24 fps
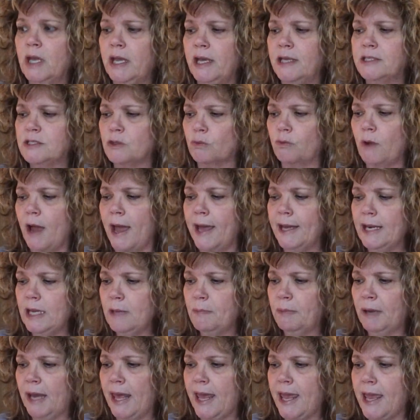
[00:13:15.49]
it's a Riley
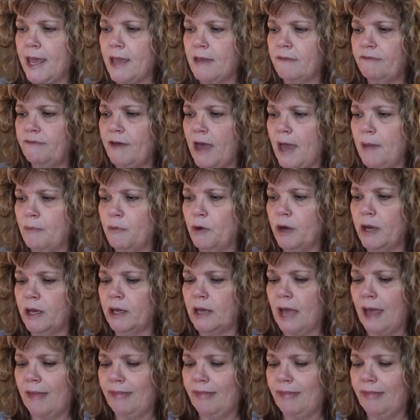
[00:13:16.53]
Blake fabric.